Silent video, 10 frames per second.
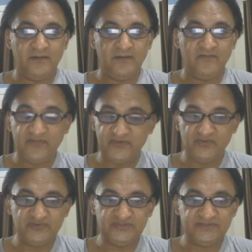
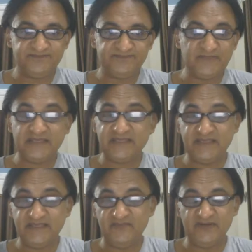videos. That
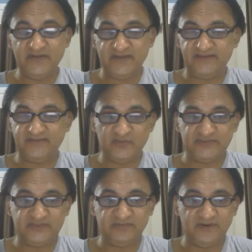keyword is
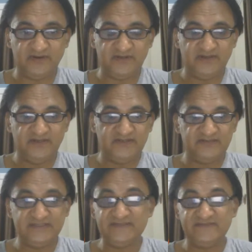most important.
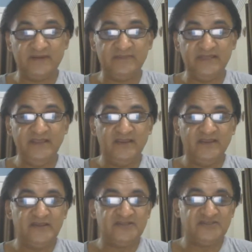So it's from the
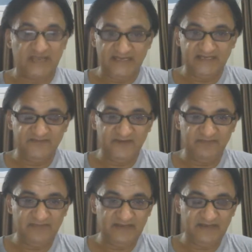child
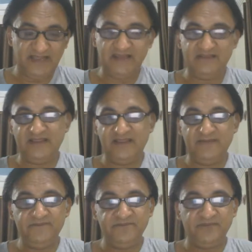development, and
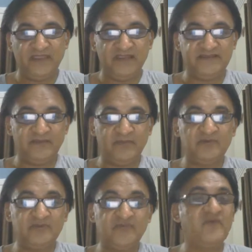then it's
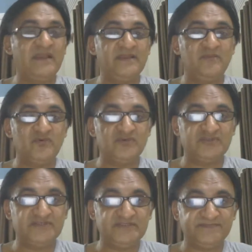about the fine
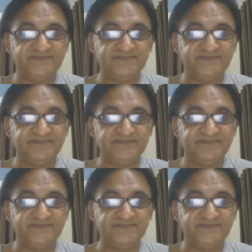motors.